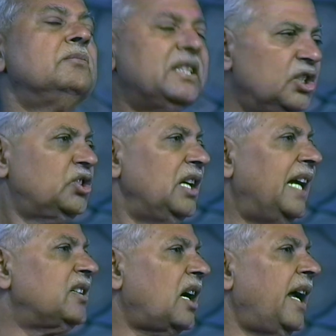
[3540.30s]
But still
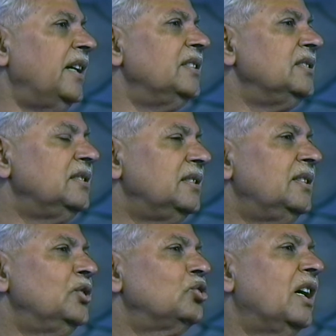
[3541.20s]
I try."
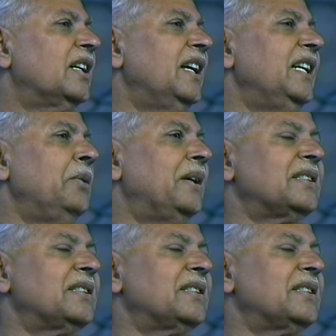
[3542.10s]
So again he